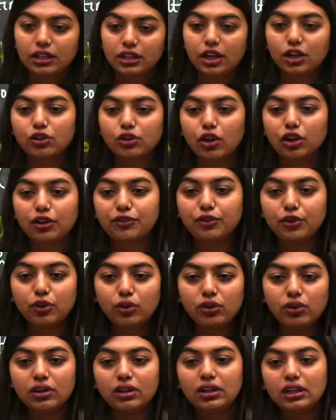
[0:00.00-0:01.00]
Clear to all of
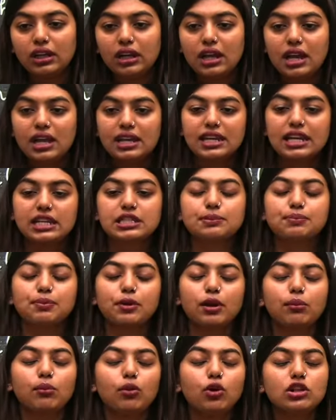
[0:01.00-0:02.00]
you? Yes,
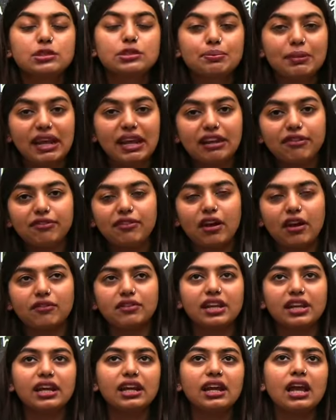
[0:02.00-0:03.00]
promotes male
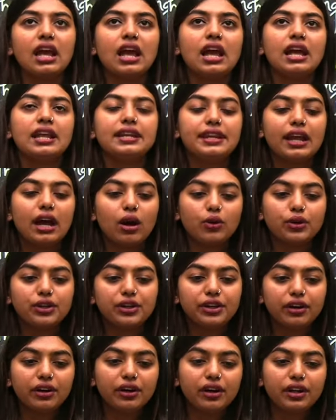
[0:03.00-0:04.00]
flowering. Now,
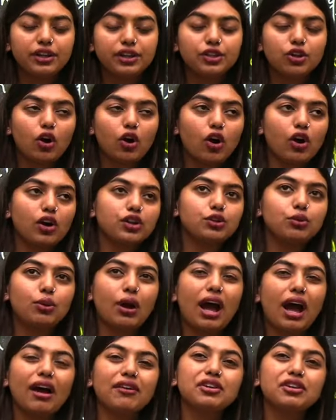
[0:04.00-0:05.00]
here
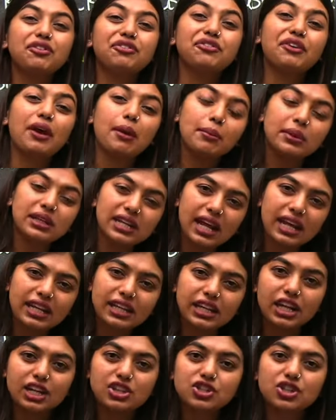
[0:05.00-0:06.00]
you have the
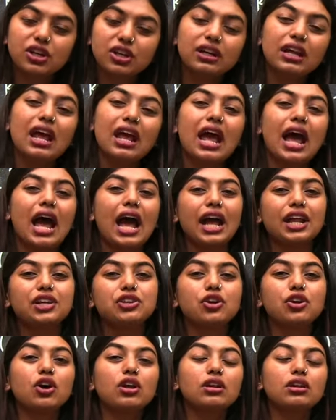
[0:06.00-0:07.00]
feminine nature
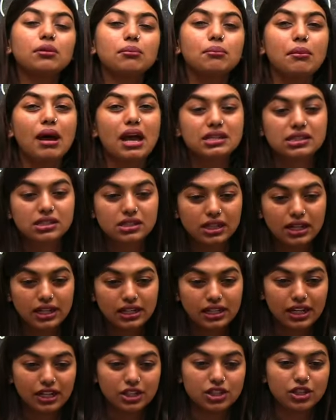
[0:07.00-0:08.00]
and your
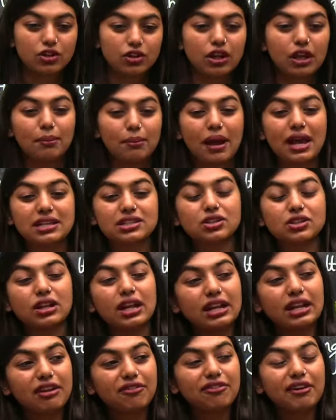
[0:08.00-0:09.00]
masculine nature, okay,
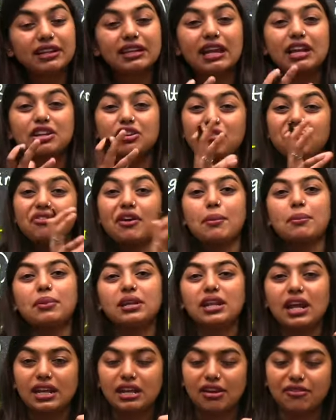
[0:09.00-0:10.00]
masculine effect and your
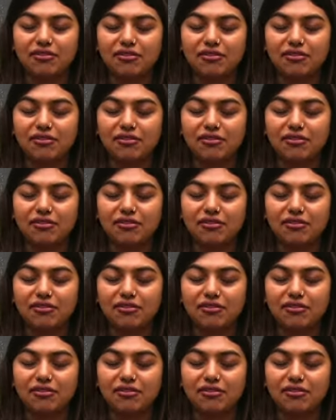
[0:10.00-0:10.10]
feminine